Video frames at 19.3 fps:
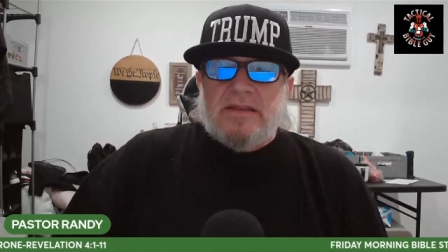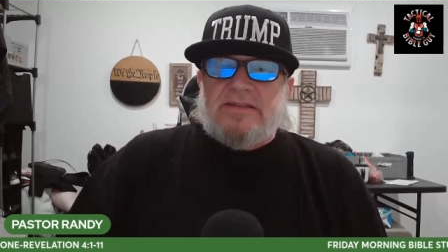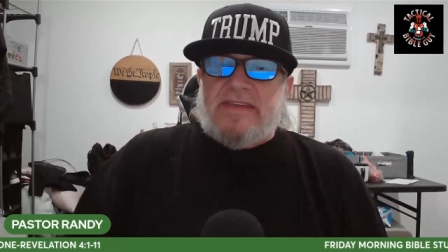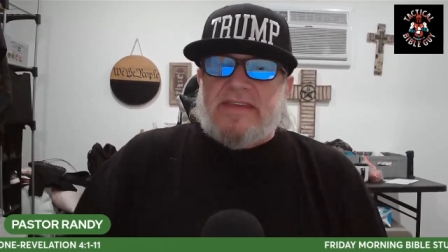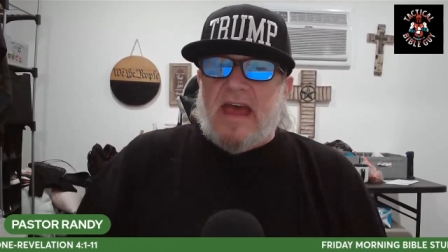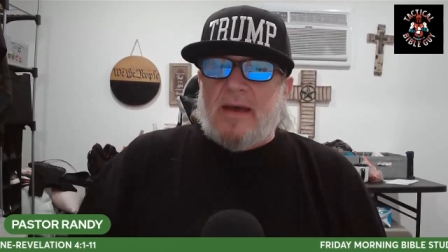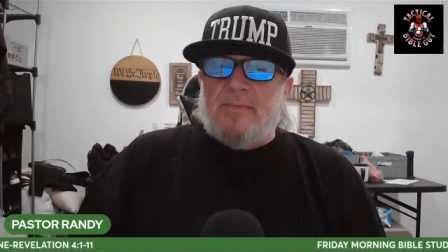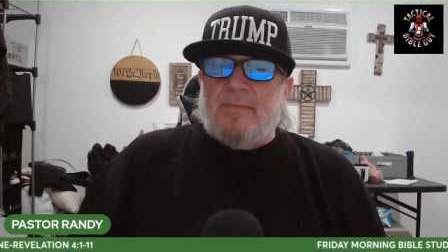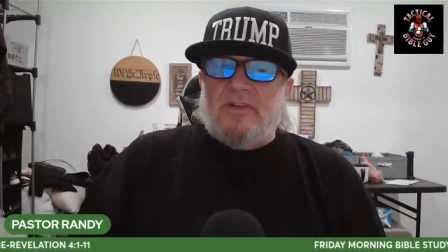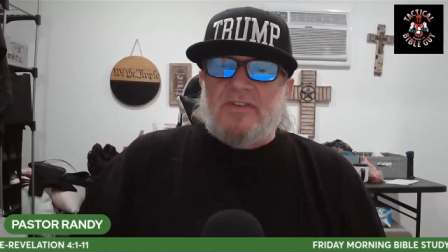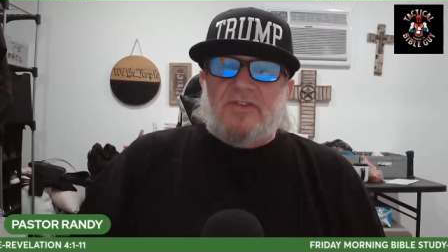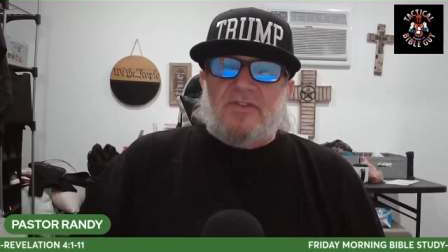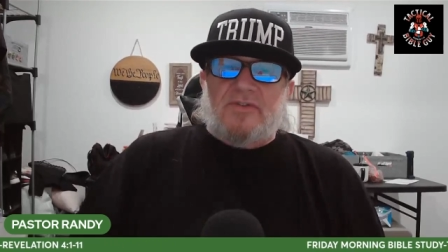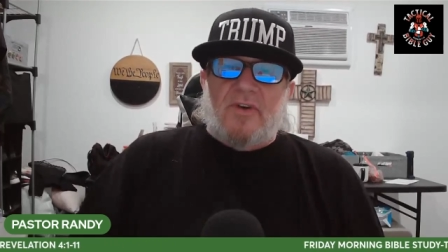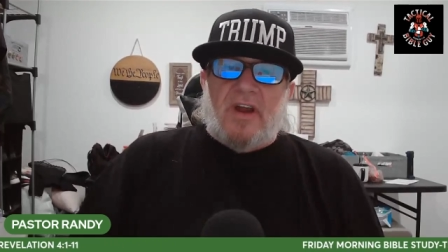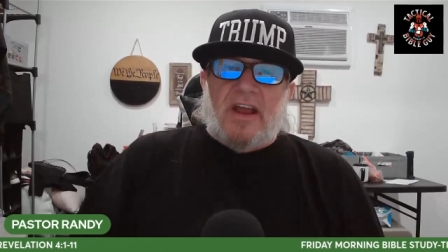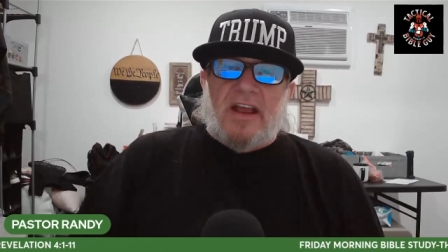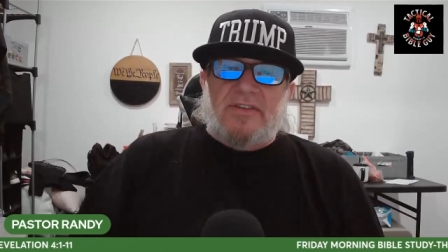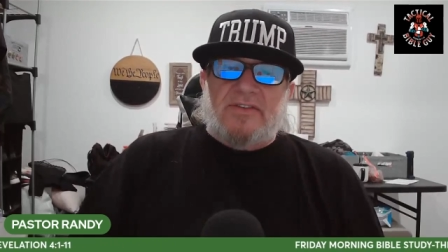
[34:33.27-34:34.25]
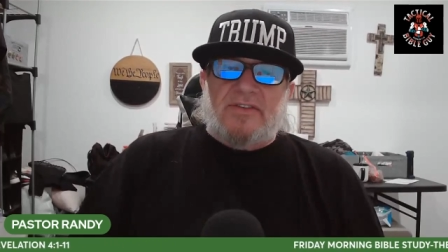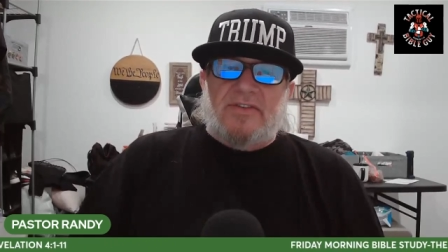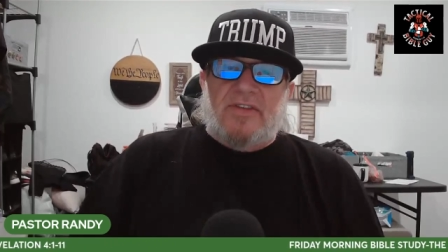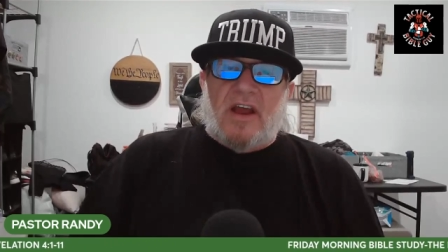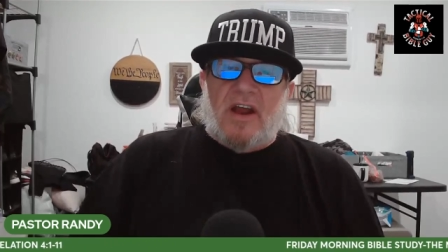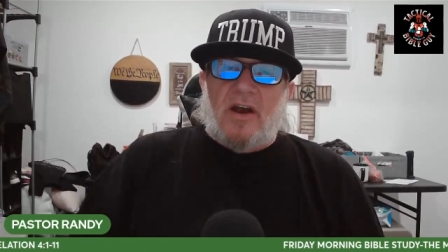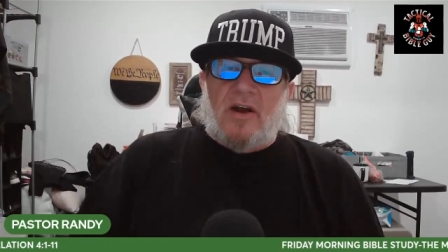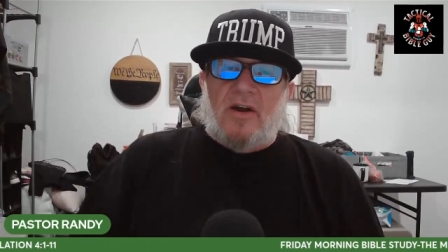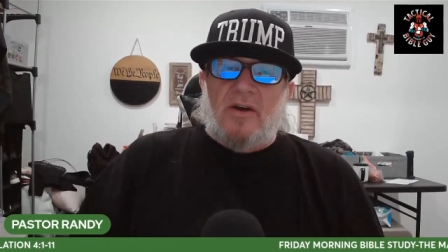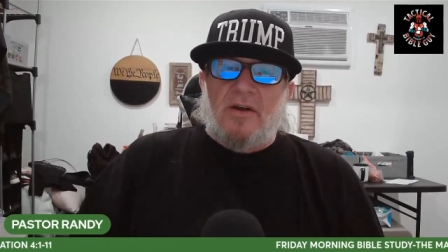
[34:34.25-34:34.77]
demonstrates
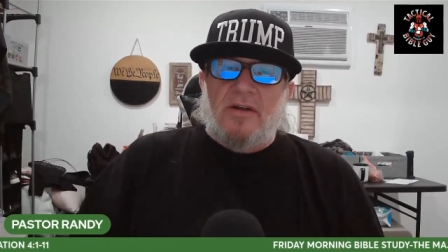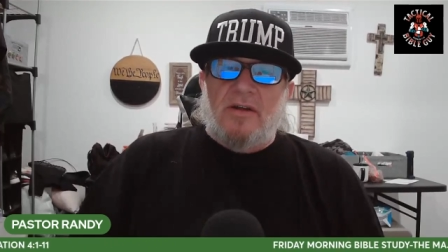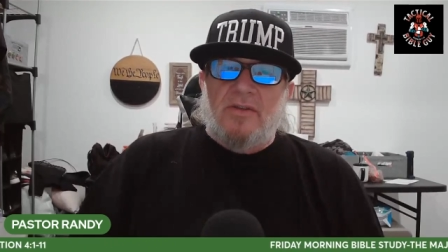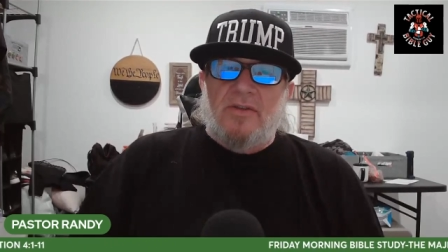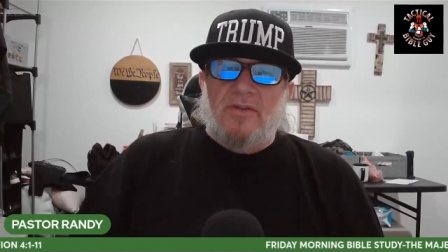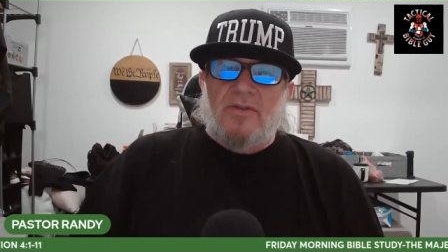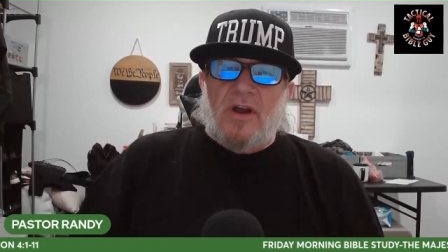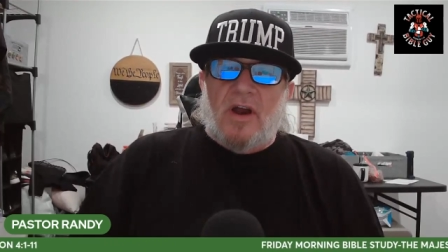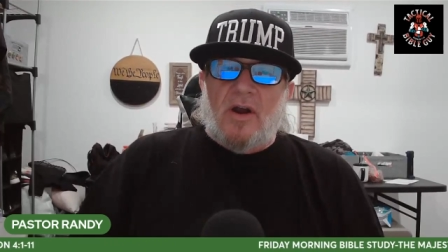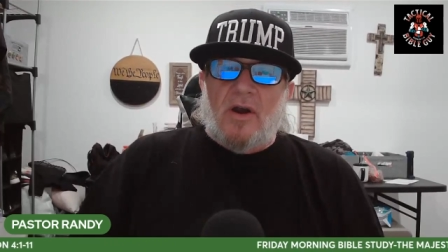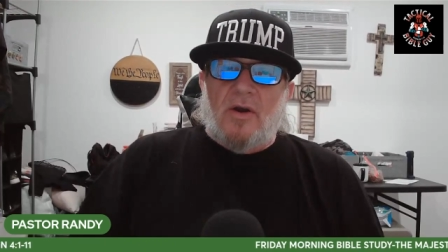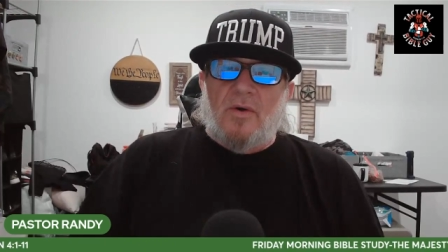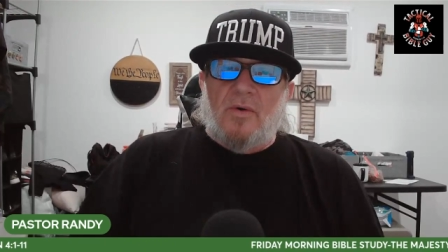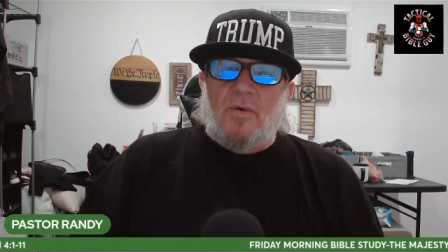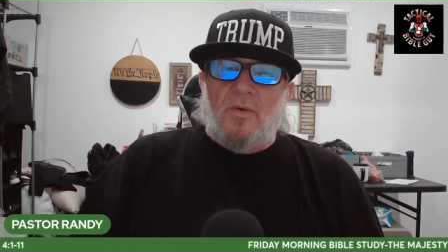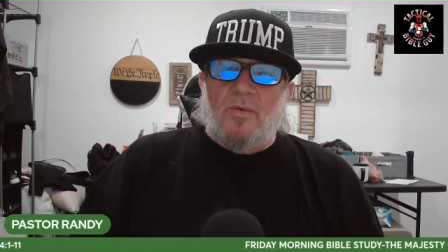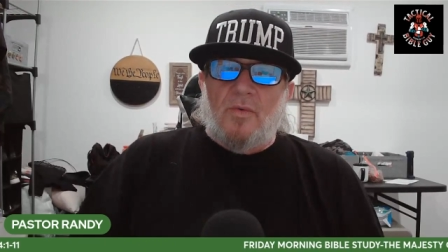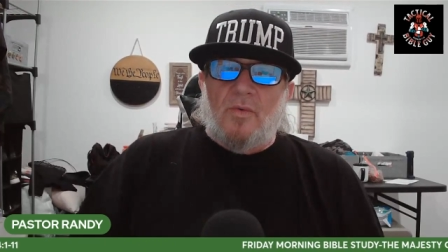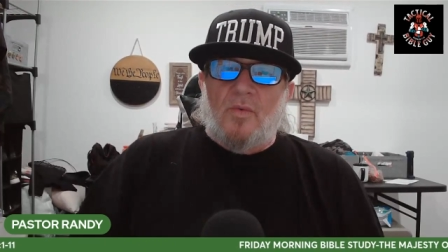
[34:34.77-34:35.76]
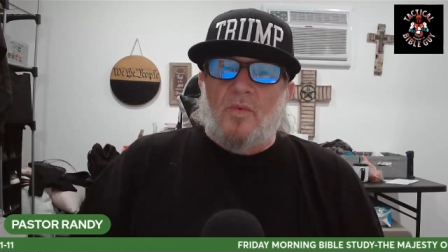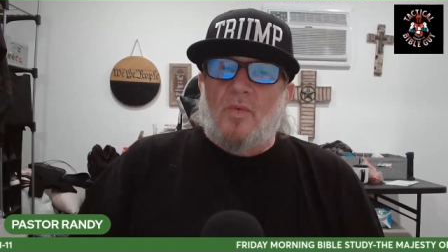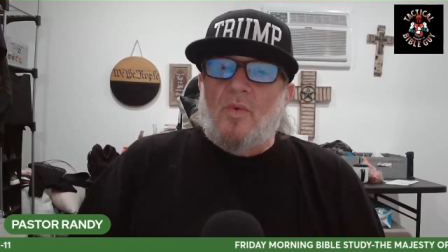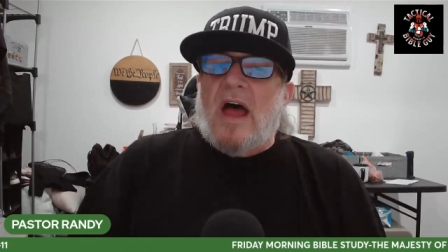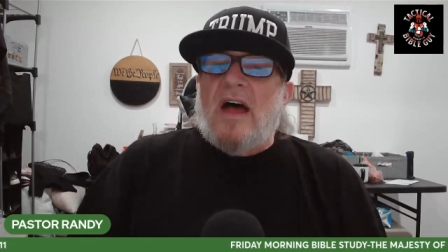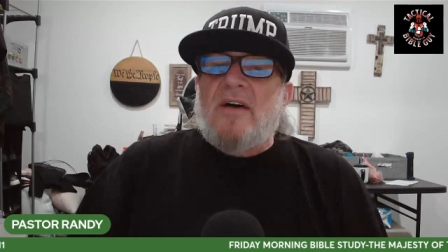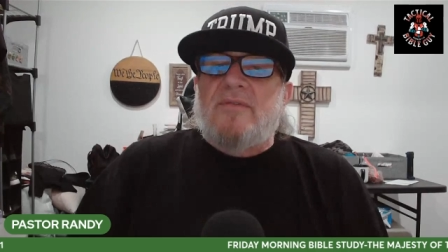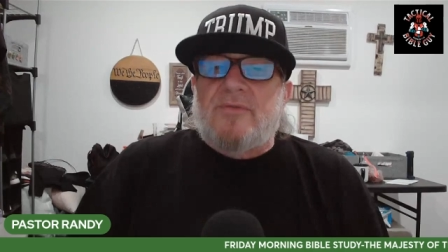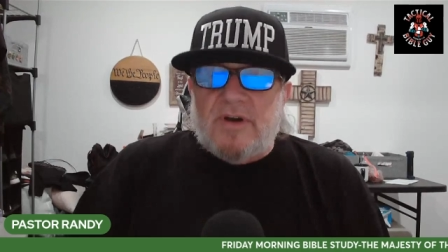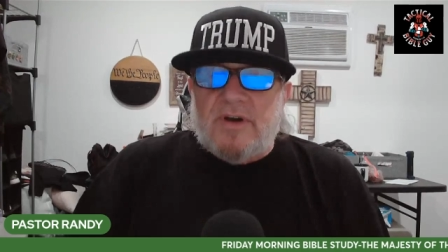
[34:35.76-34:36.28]
their, their
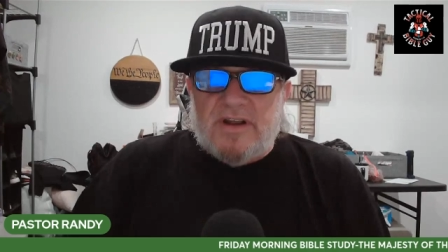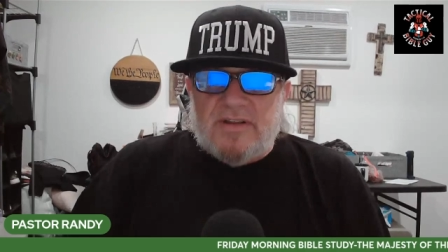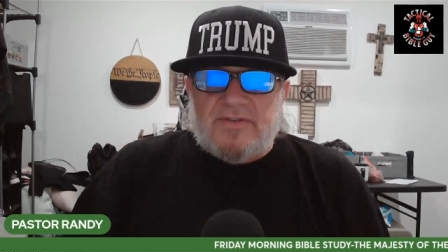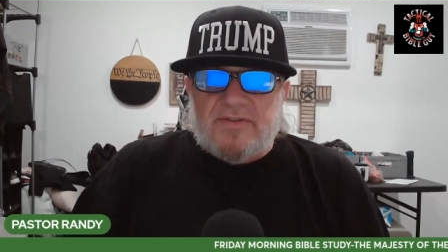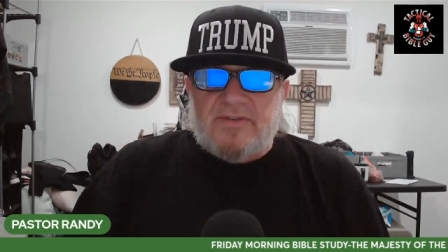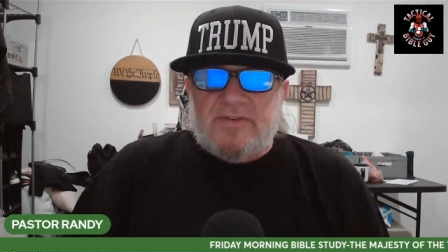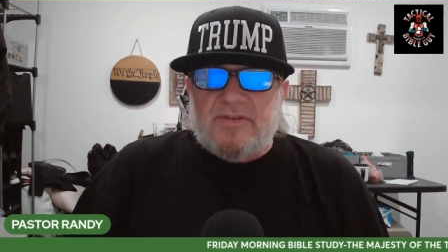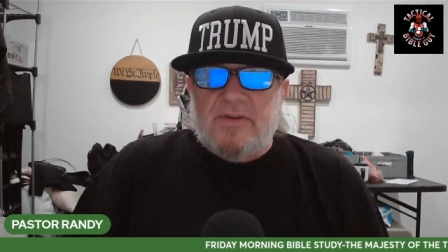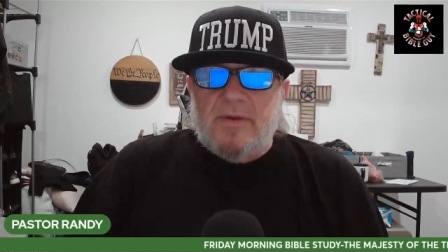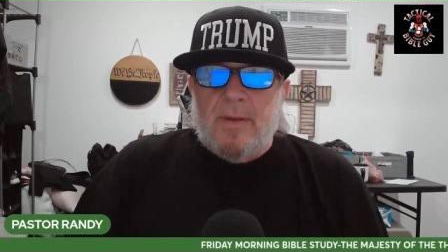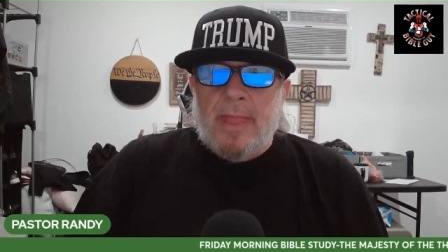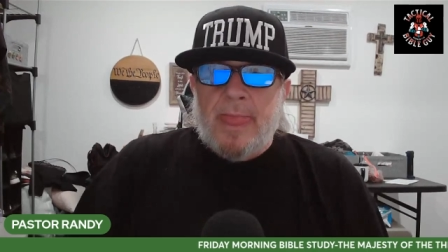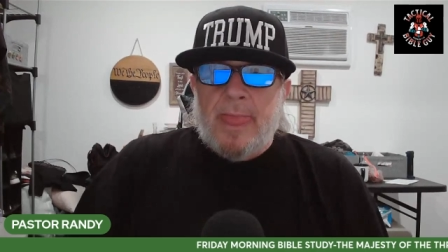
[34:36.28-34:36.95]
reverence